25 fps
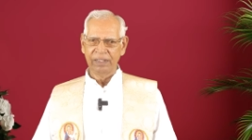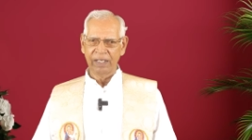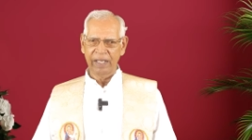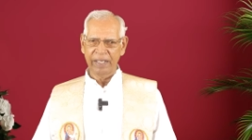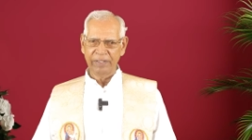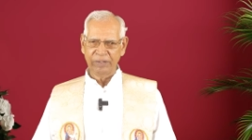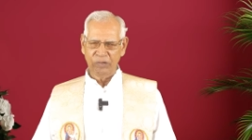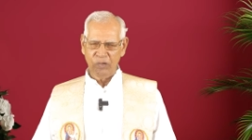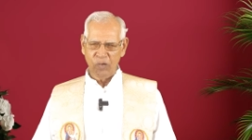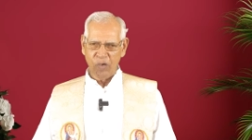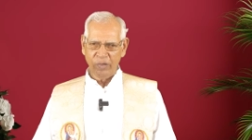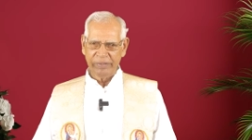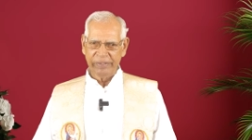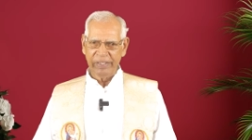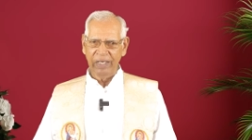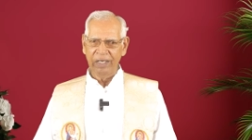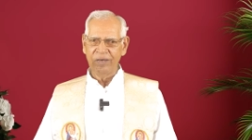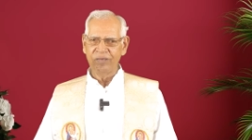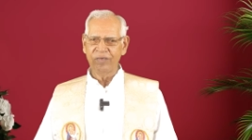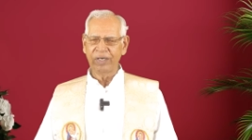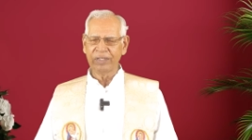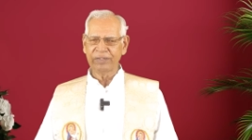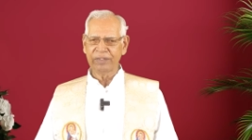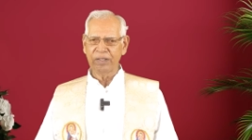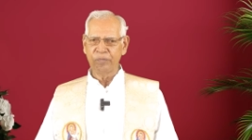I
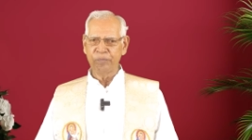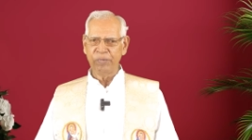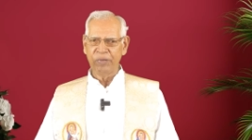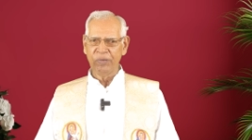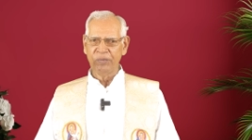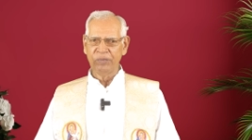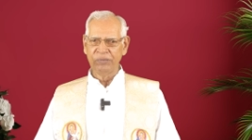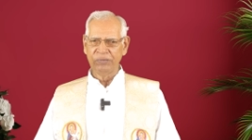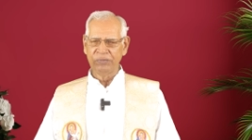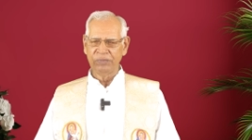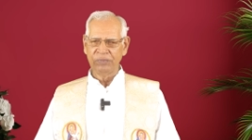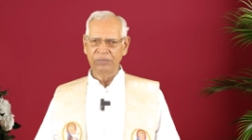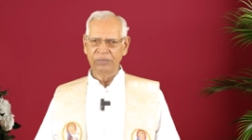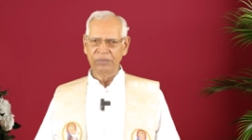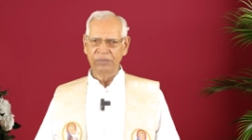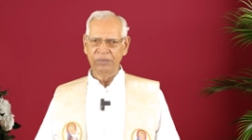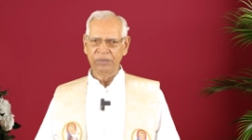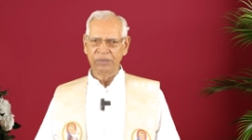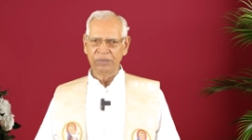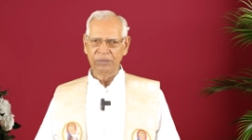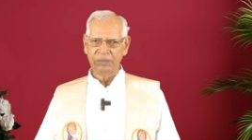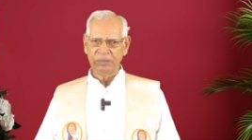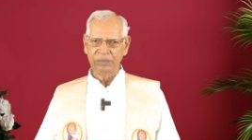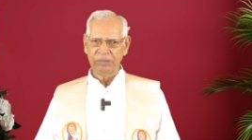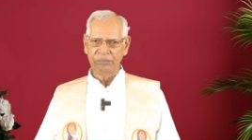cordially welcome you
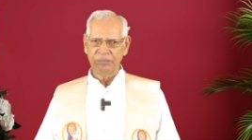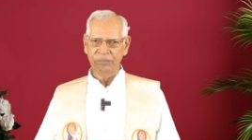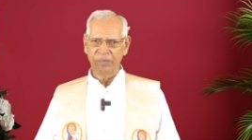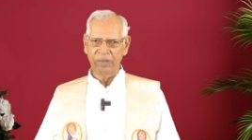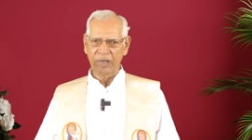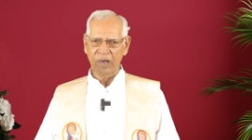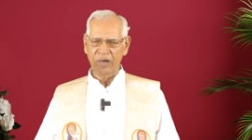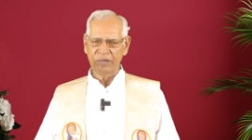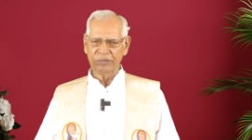for